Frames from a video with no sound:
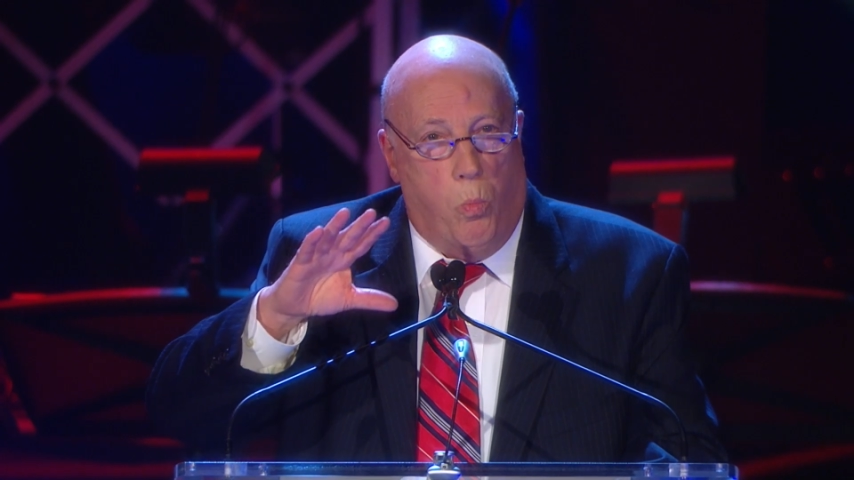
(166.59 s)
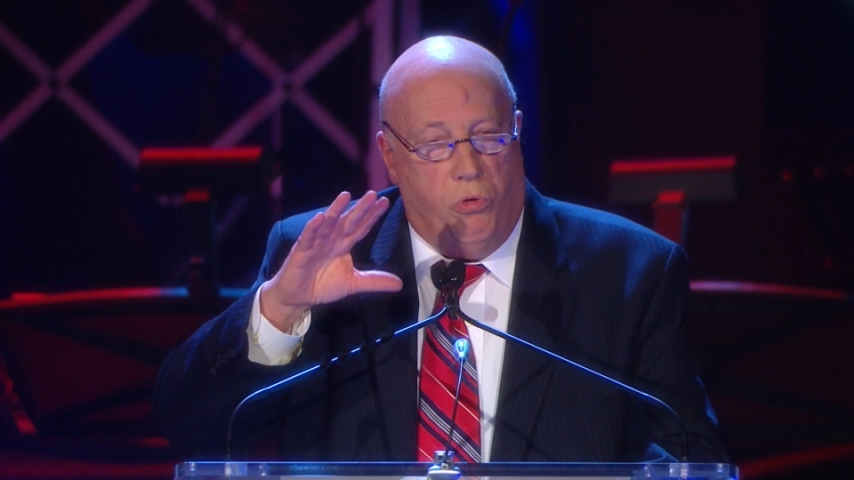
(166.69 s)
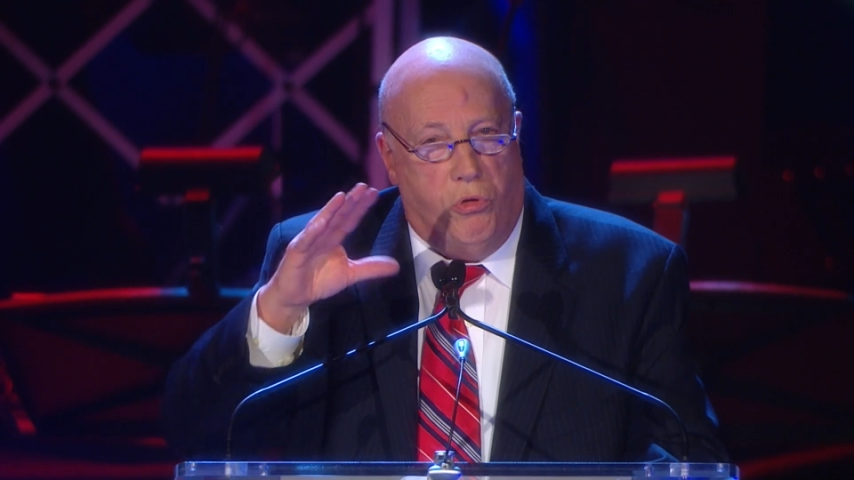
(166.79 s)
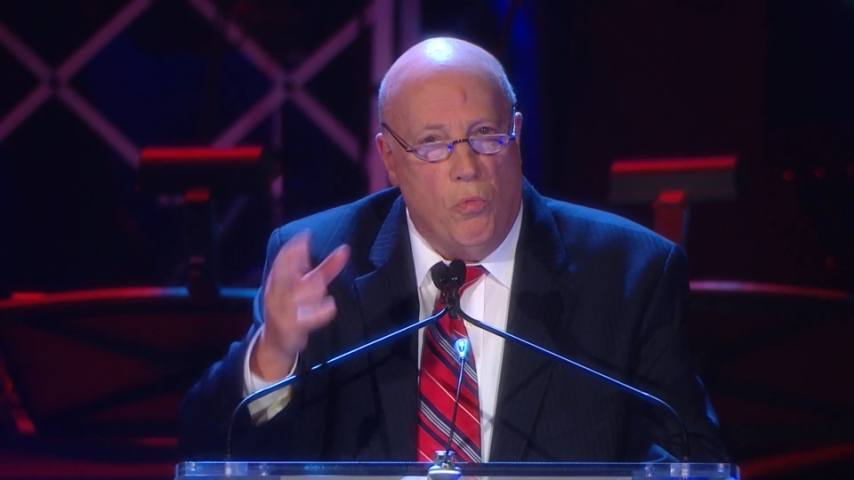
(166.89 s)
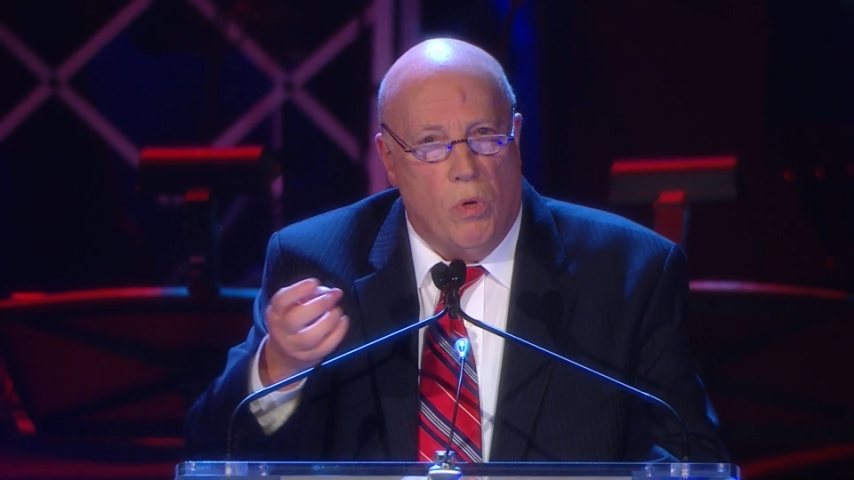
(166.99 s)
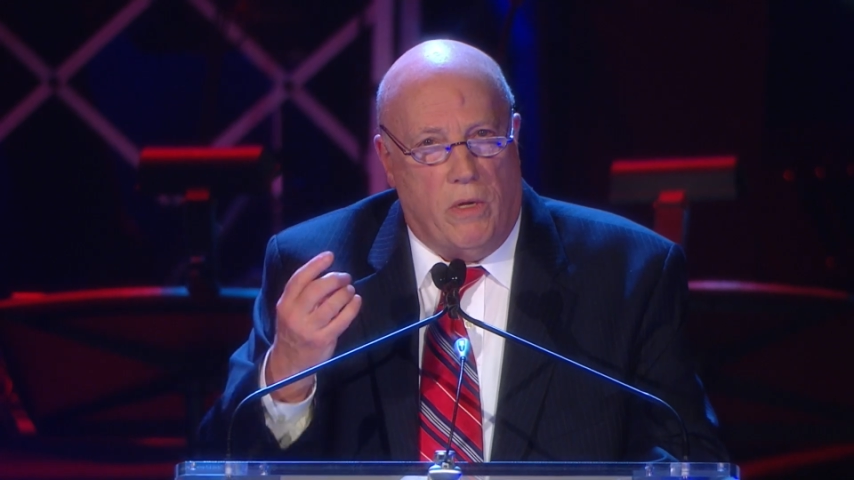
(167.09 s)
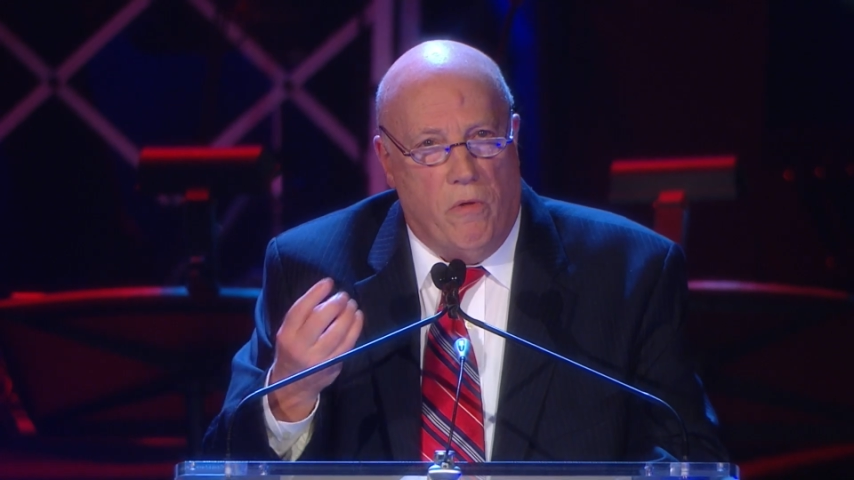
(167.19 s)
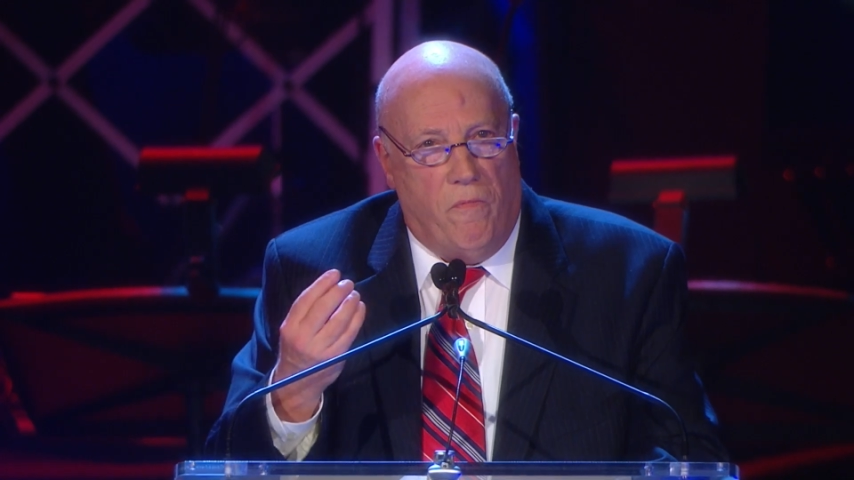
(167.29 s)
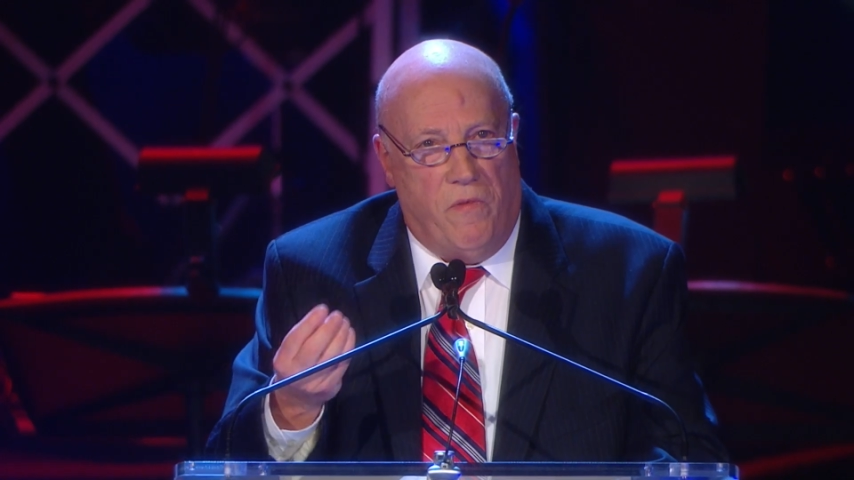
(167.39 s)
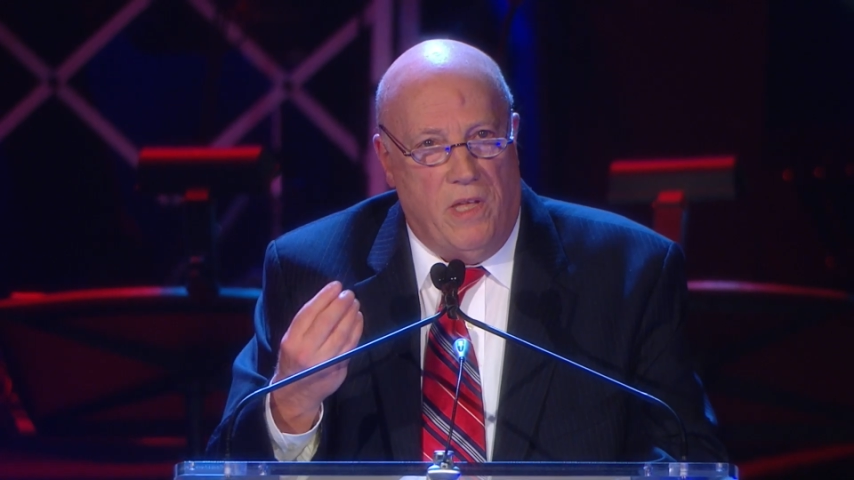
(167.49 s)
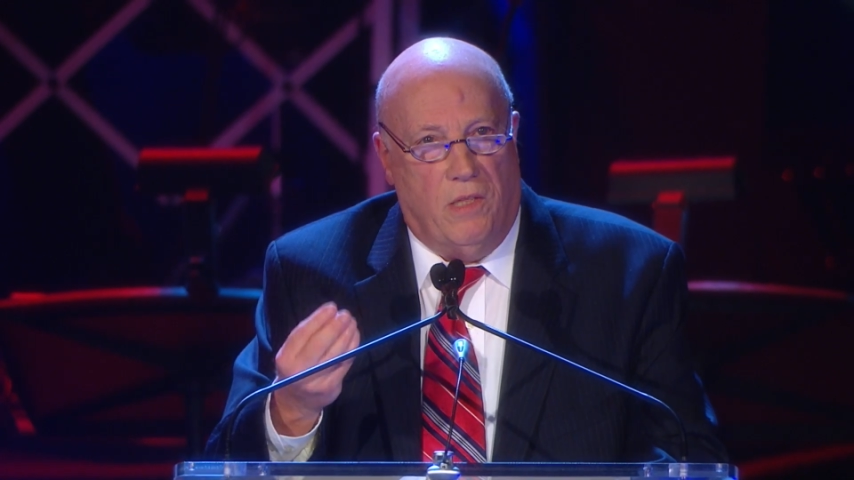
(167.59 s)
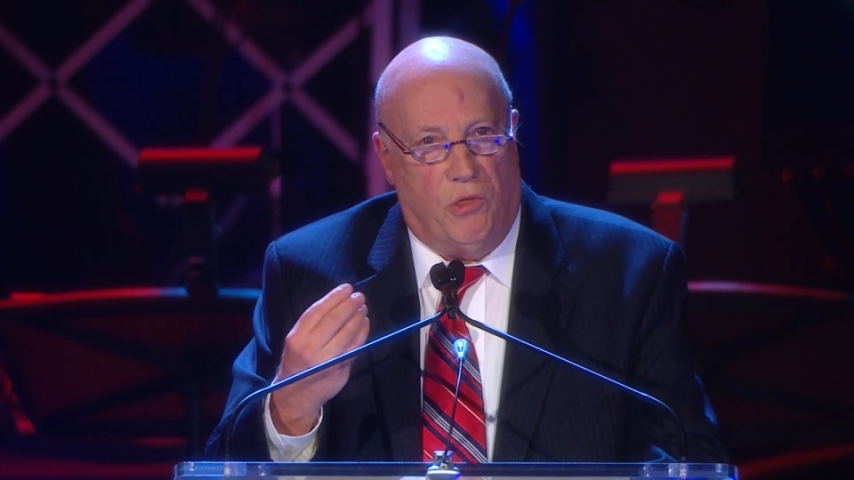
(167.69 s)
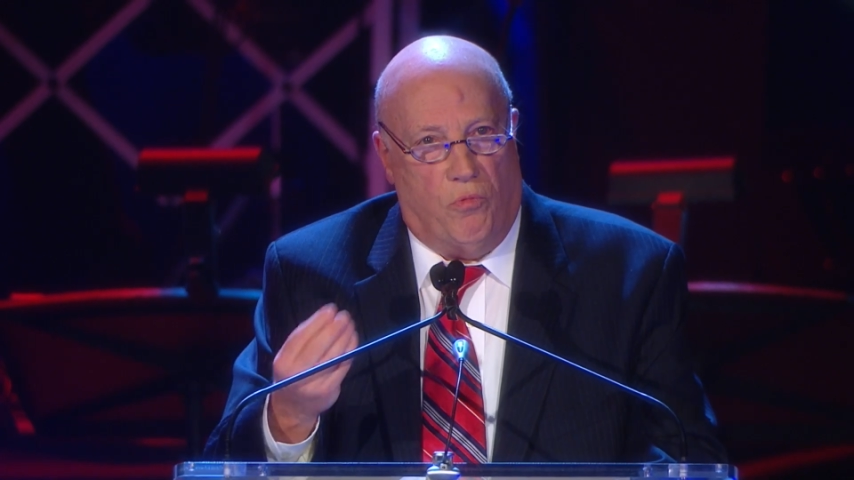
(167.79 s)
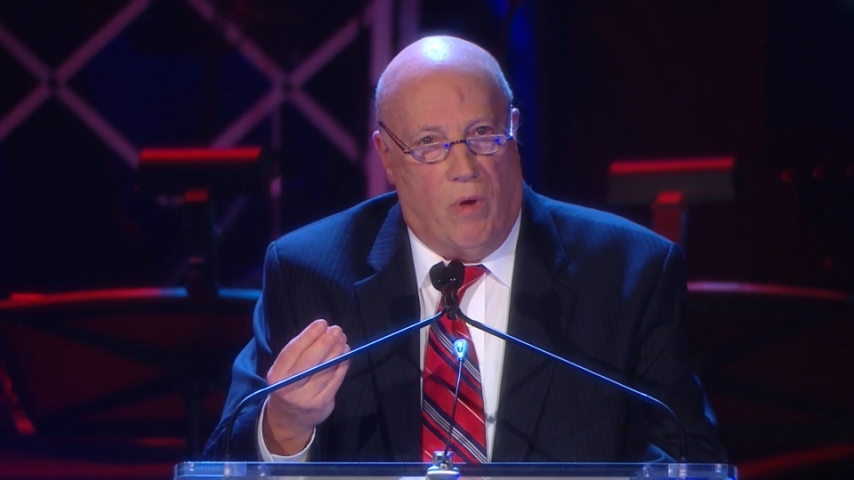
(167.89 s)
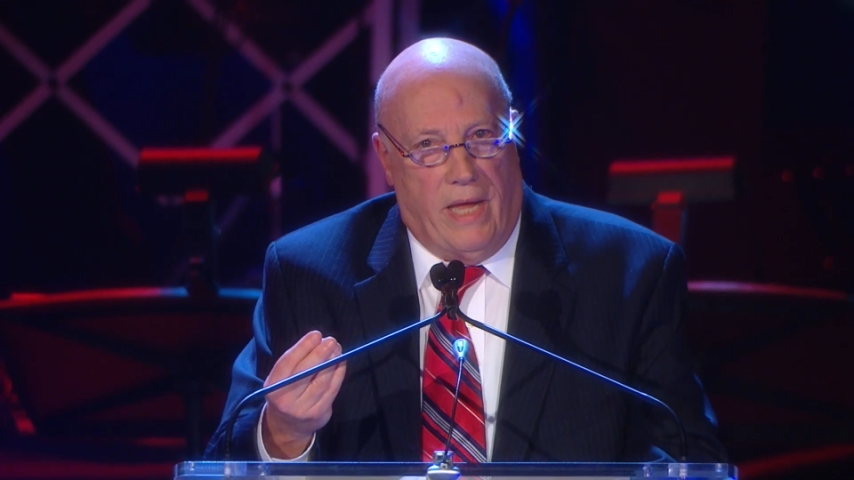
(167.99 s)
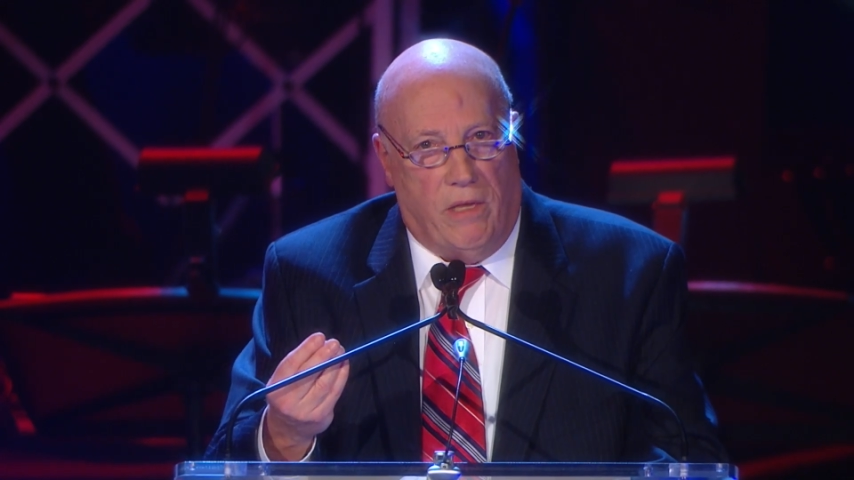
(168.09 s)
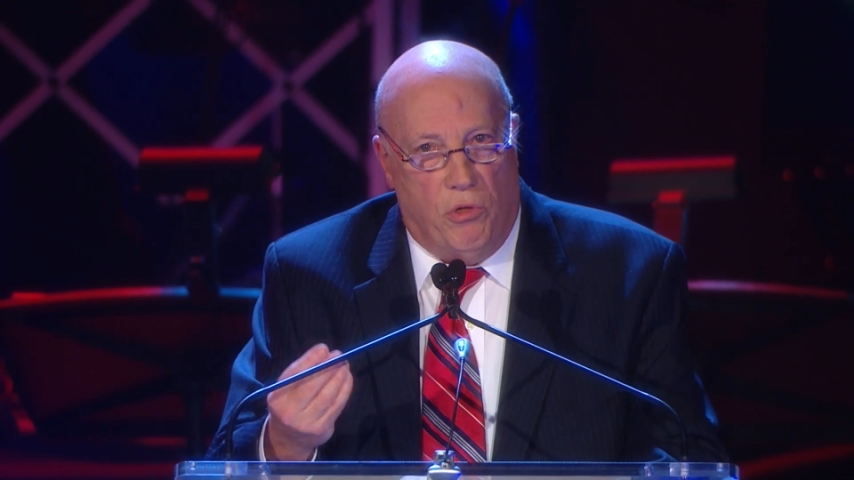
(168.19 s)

do what you feel is right.